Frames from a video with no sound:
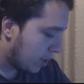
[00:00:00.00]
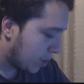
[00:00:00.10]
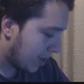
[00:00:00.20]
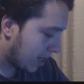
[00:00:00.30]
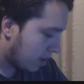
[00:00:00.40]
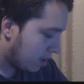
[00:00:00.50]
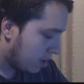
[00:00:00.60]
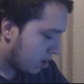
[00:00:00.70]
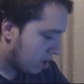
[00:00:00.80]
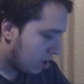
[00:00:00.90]
swag.
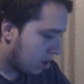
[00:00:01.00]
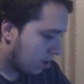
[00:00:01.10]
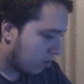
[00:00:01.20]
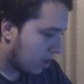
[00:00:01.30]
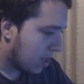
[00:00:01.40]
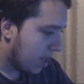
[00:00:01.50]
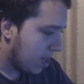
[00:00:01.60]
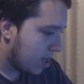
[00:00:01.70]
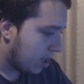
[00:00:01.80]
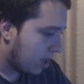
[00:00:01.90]

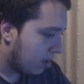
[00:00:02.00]
Okay.